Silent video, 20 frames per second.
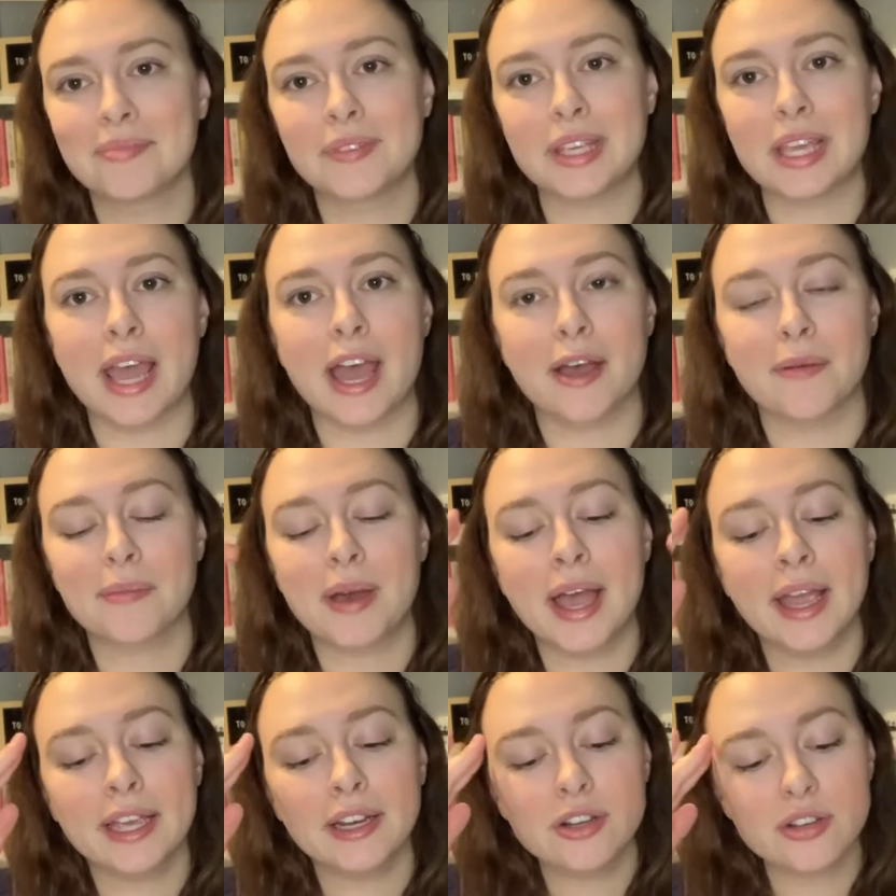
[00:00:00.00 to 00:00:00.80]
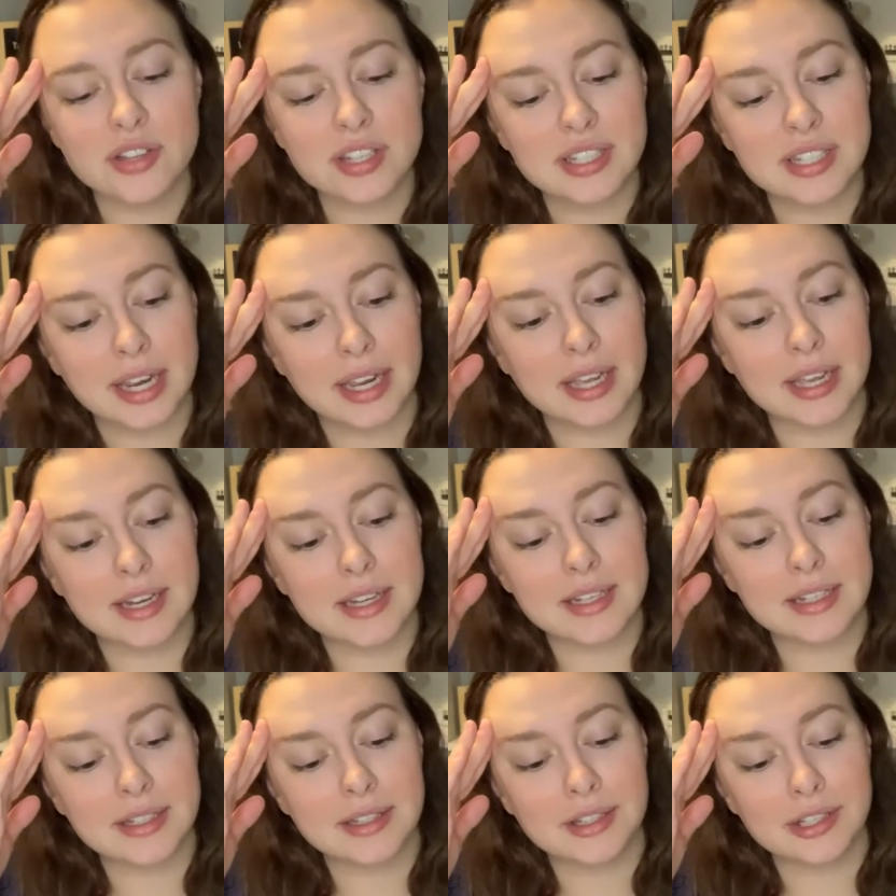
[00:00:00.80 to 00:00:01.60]
yeah, I
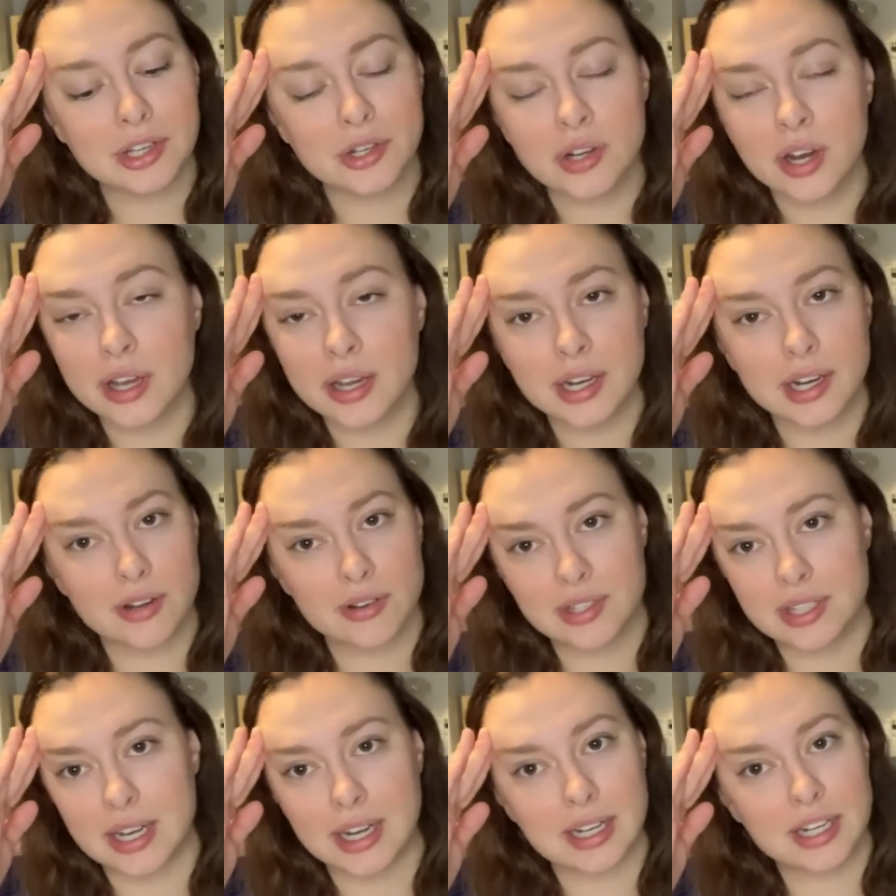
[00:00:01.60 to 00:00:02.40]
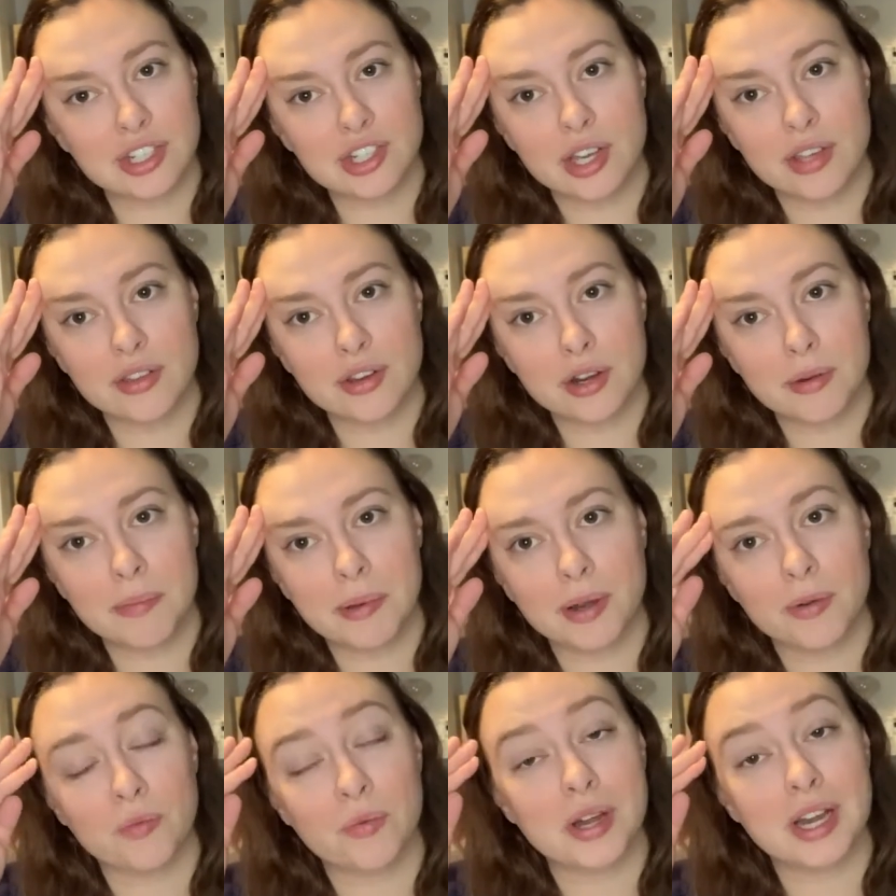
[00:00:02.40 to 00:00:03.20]
understand you're not gonna understand each other,
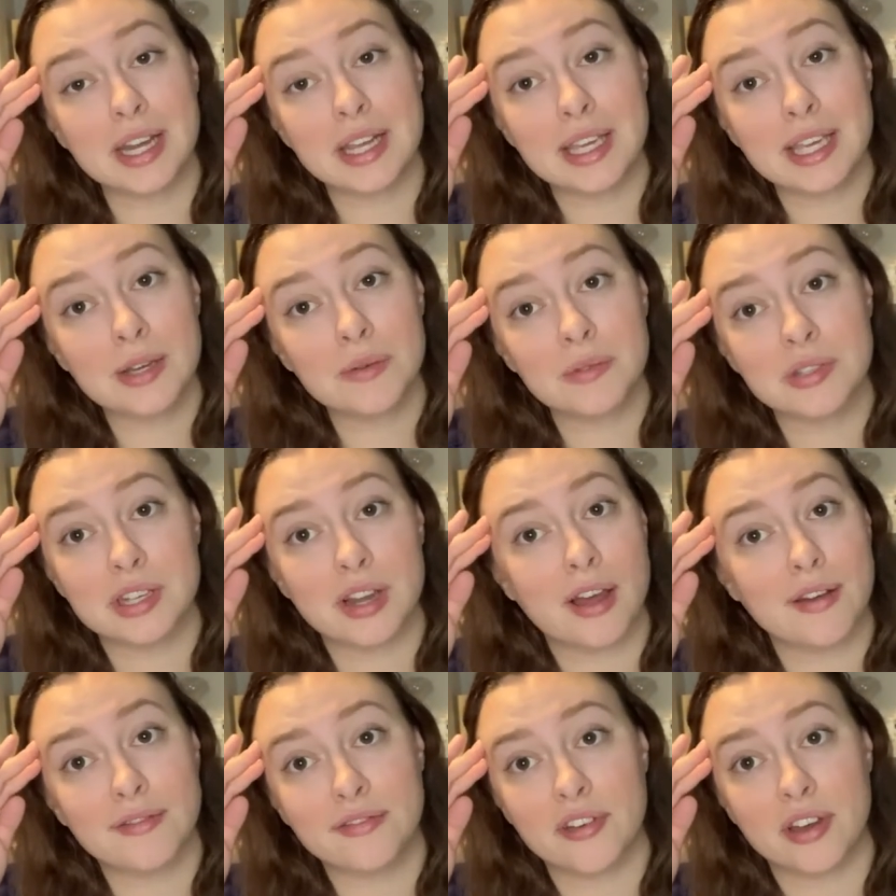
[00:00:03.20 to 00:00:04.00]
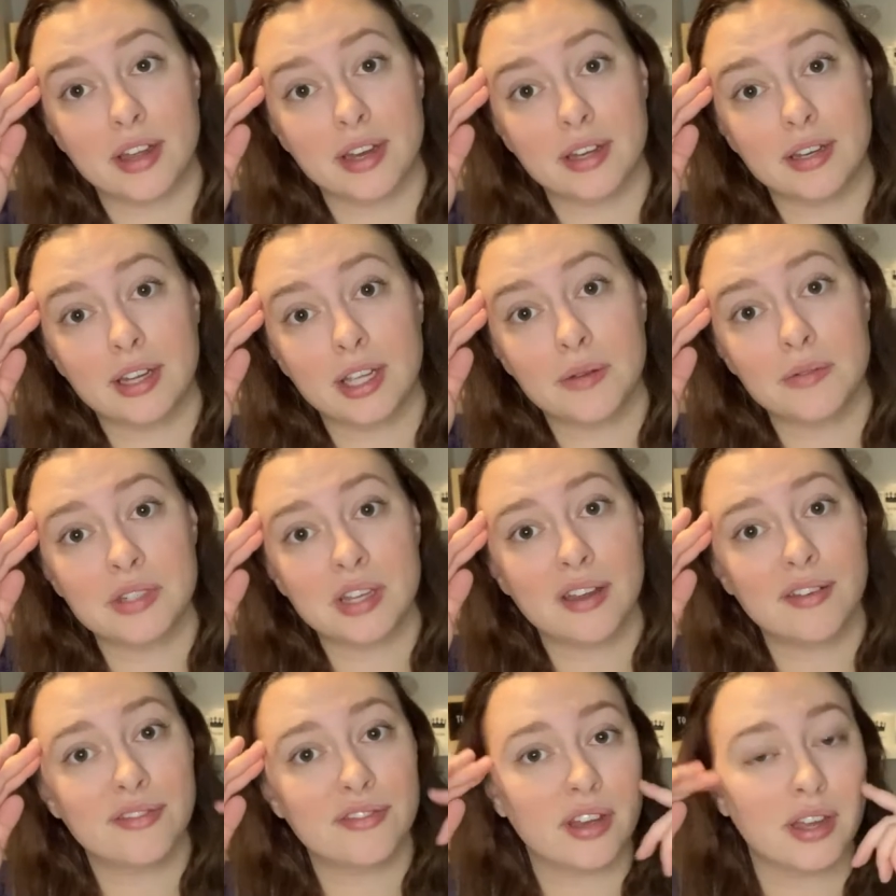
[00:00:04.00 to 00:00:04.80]
but reading it was not fun. It was
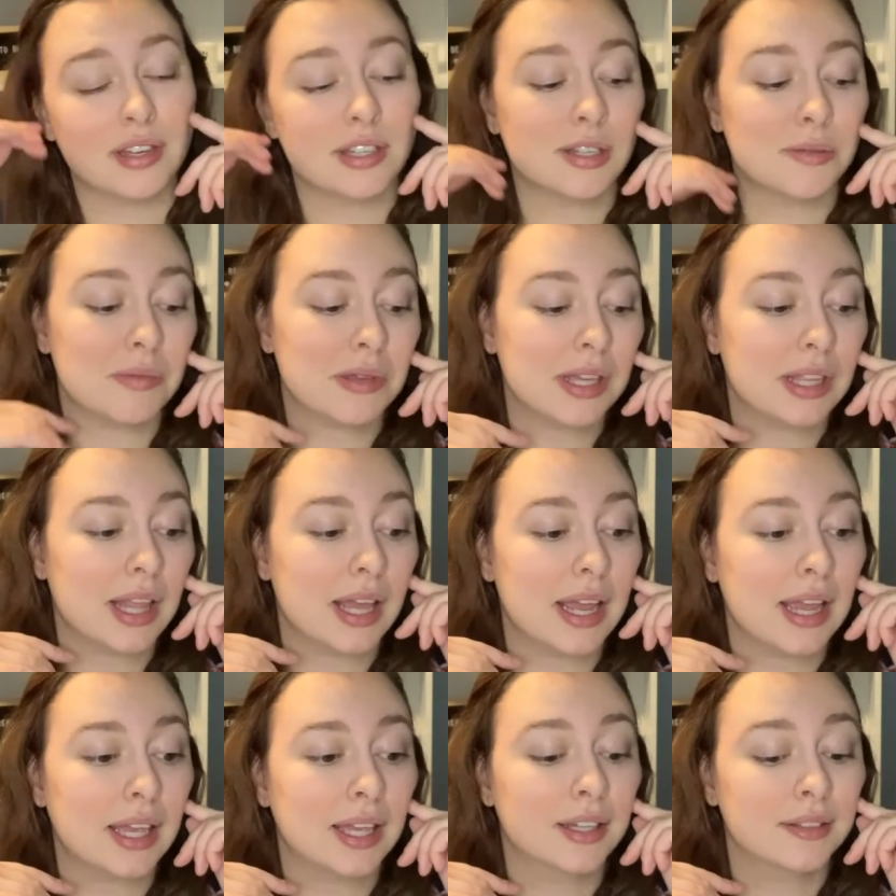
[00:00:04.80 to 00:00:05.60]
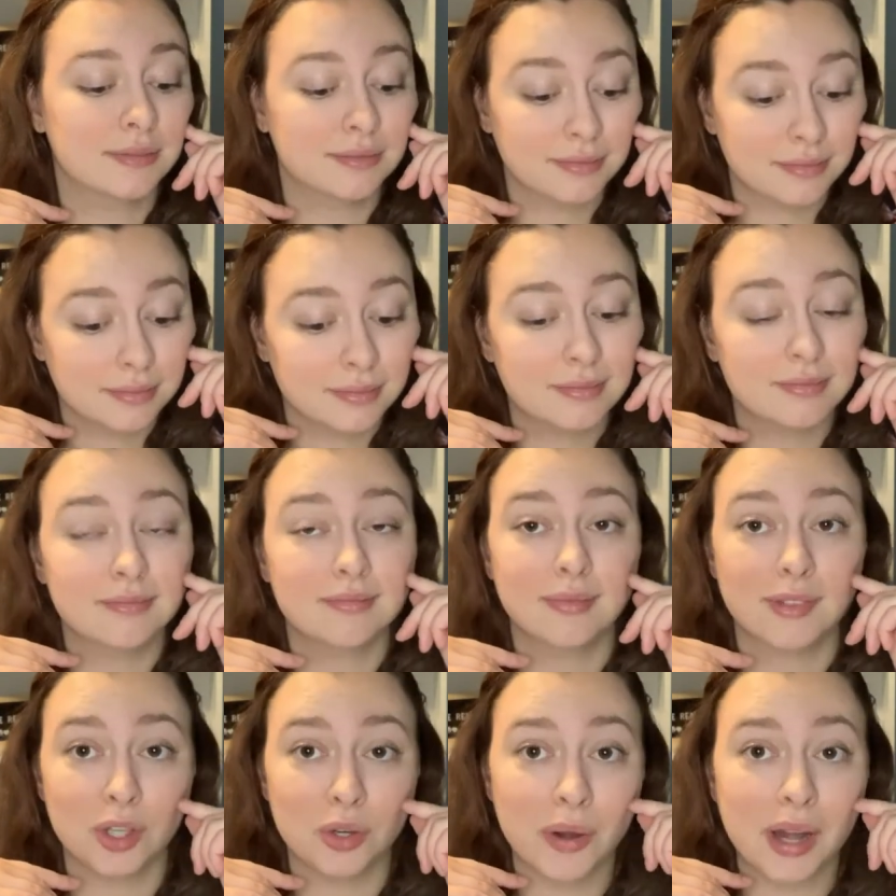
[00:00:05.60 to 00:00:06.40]
not fun to be like,
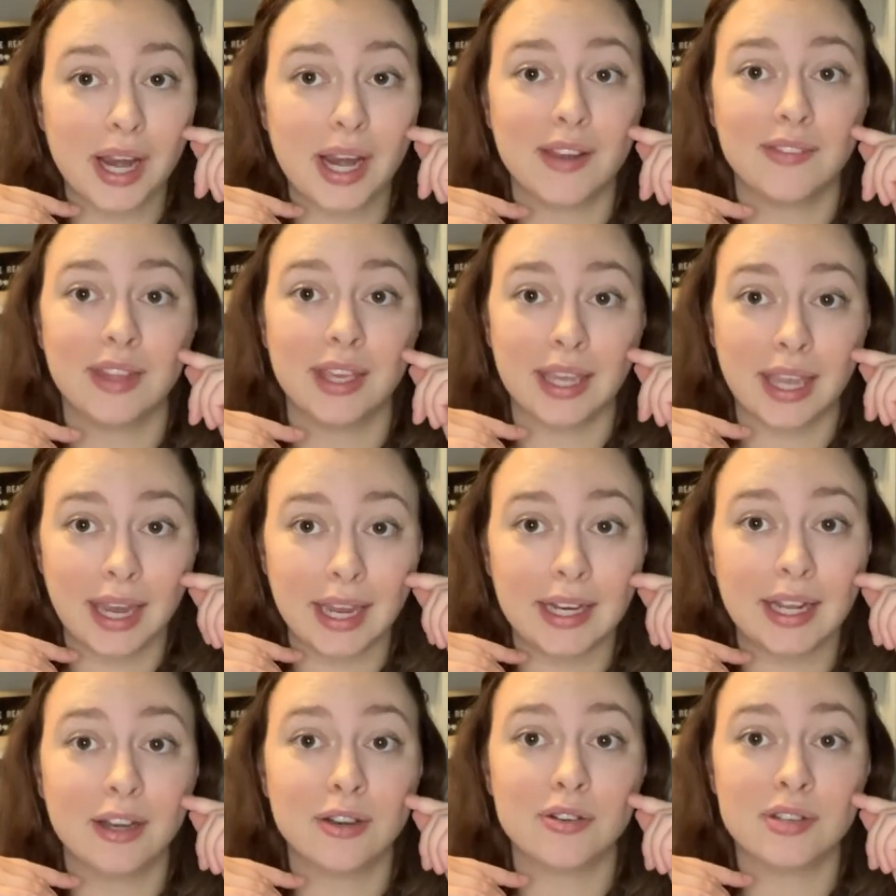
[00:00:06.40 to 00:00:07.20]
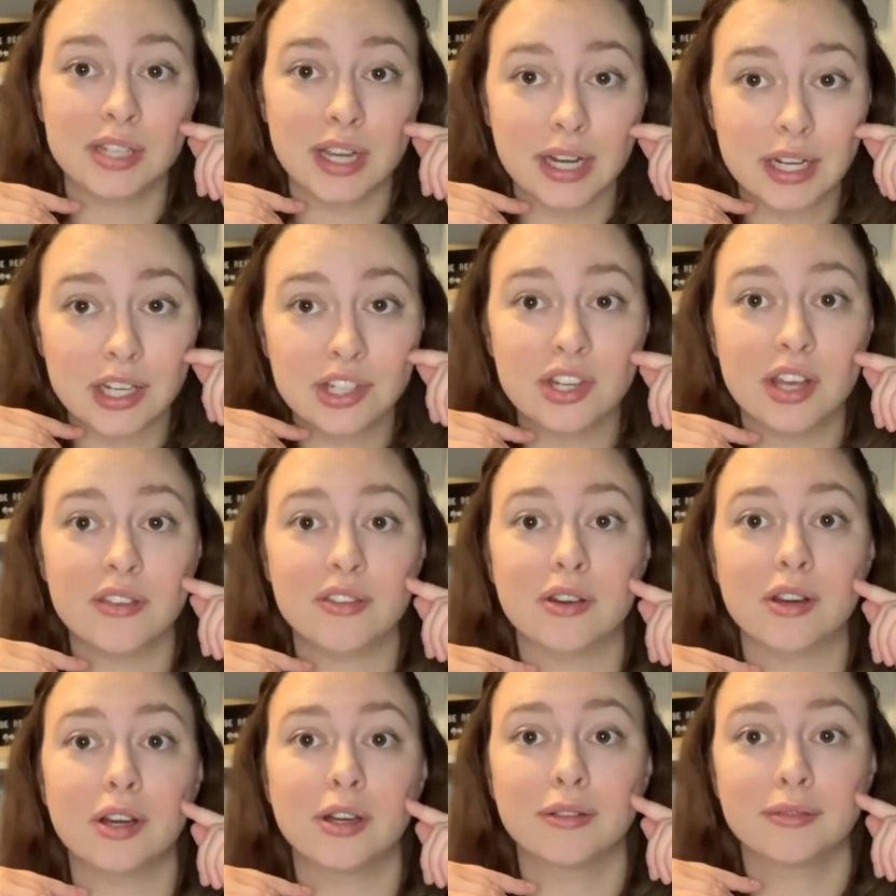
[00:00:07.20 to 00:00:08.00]
great, they can't understand each
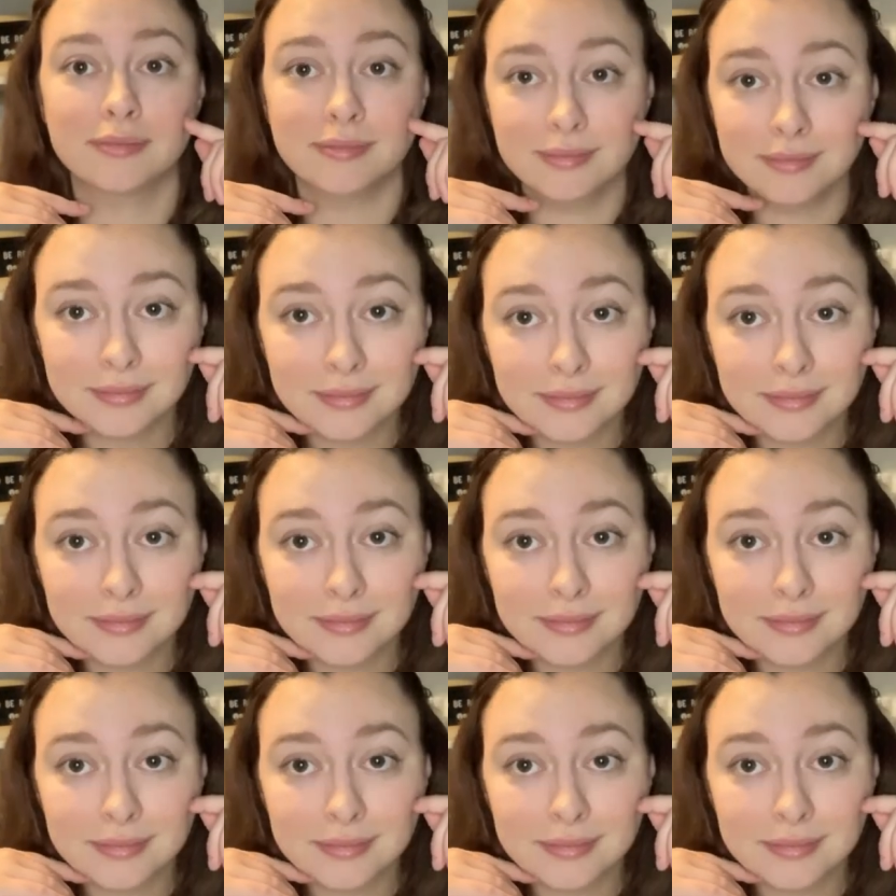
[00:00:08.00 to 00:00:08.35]
other,